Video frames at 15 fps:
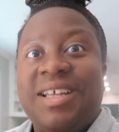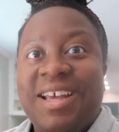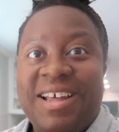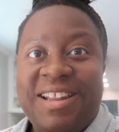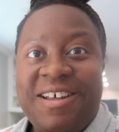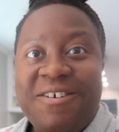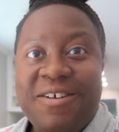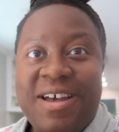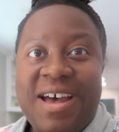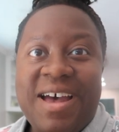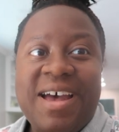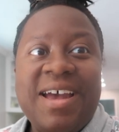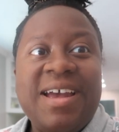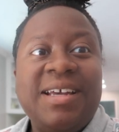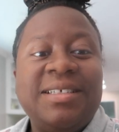Hello
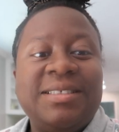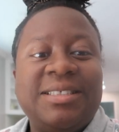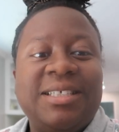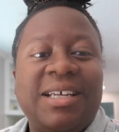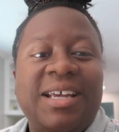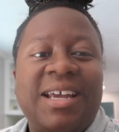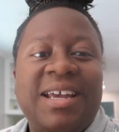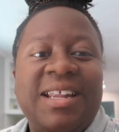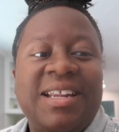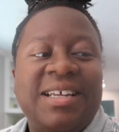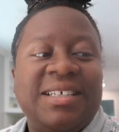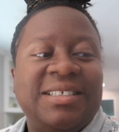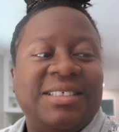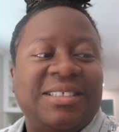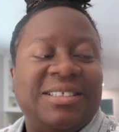guys, it
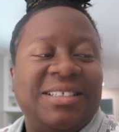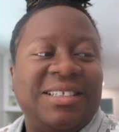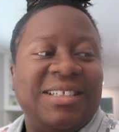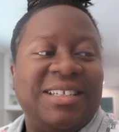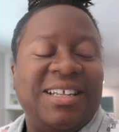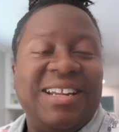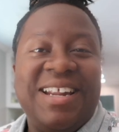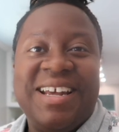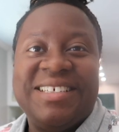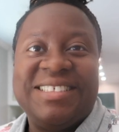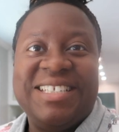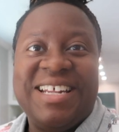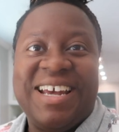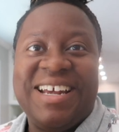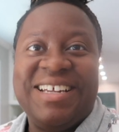is the
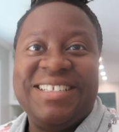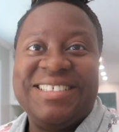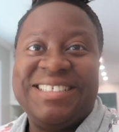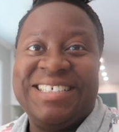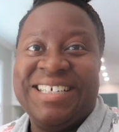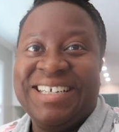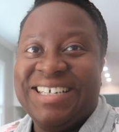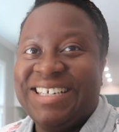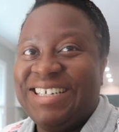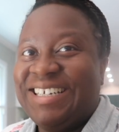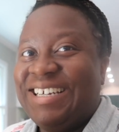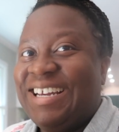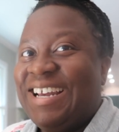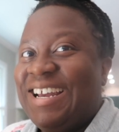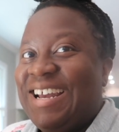next day
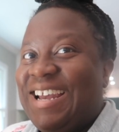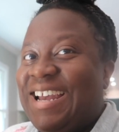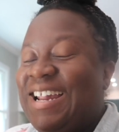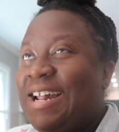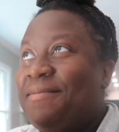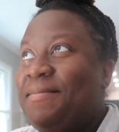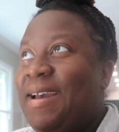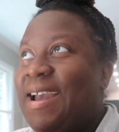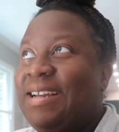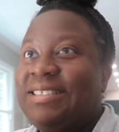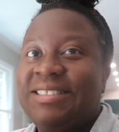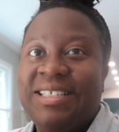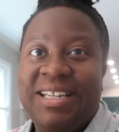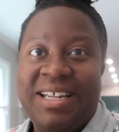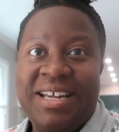and I'm
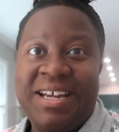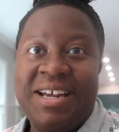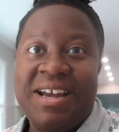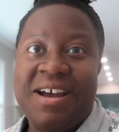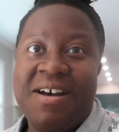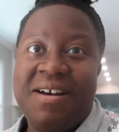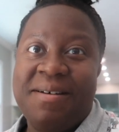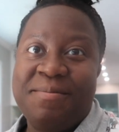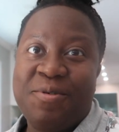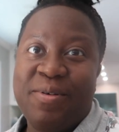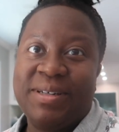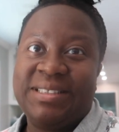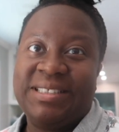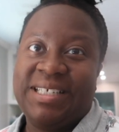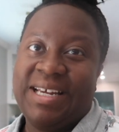actually
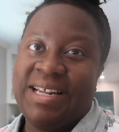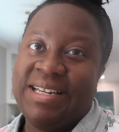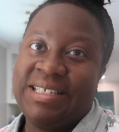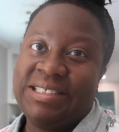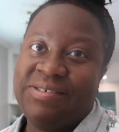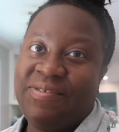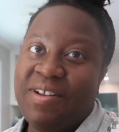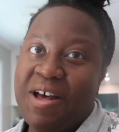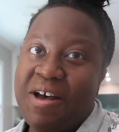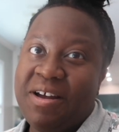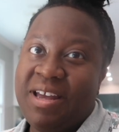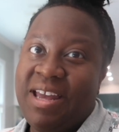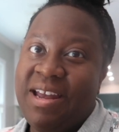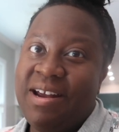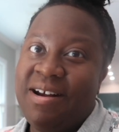going to end this
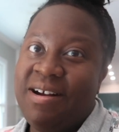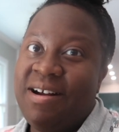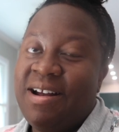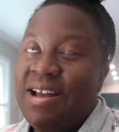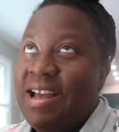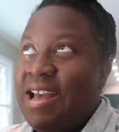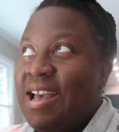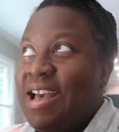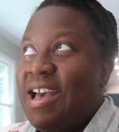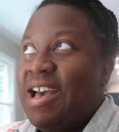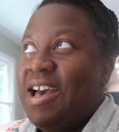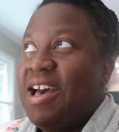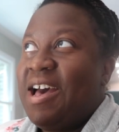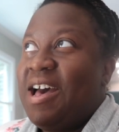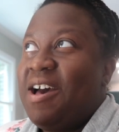vlog here.
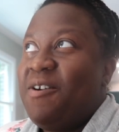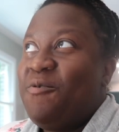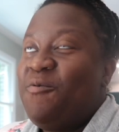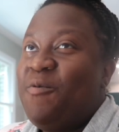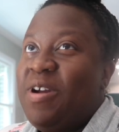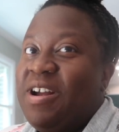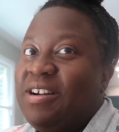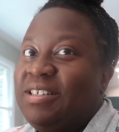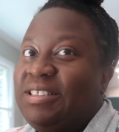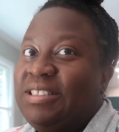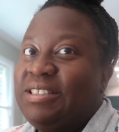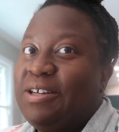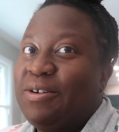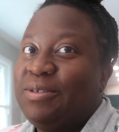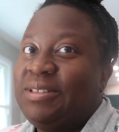We're
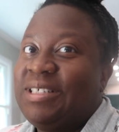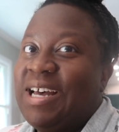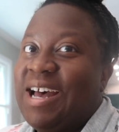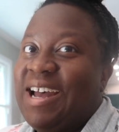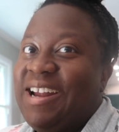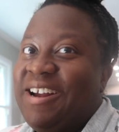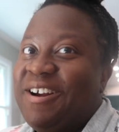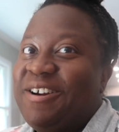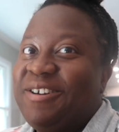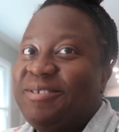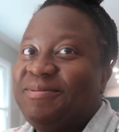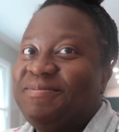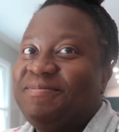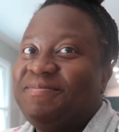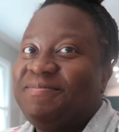so tired.
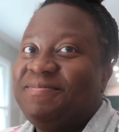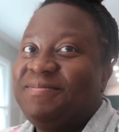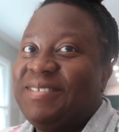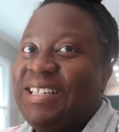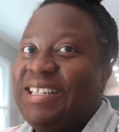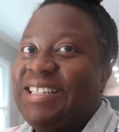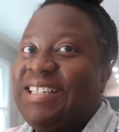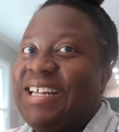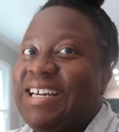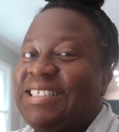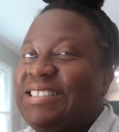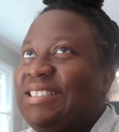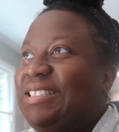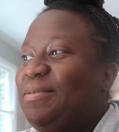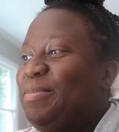
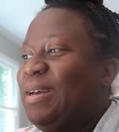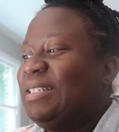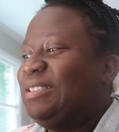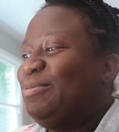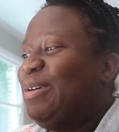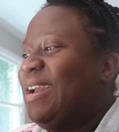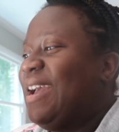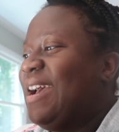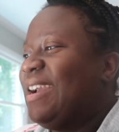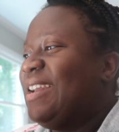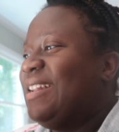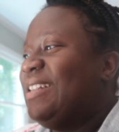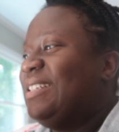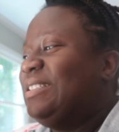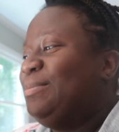That's the best way I
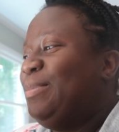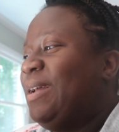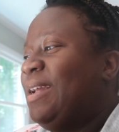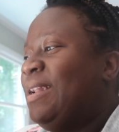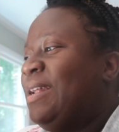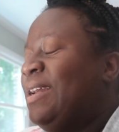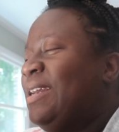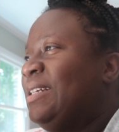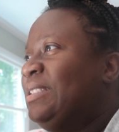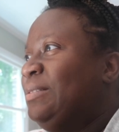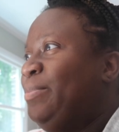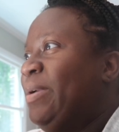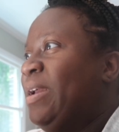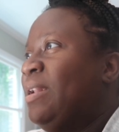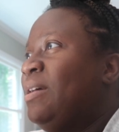can explain it.
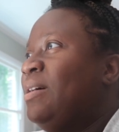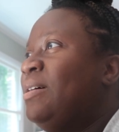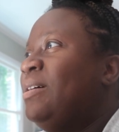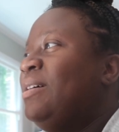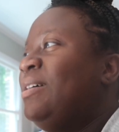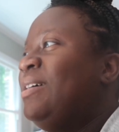It's been a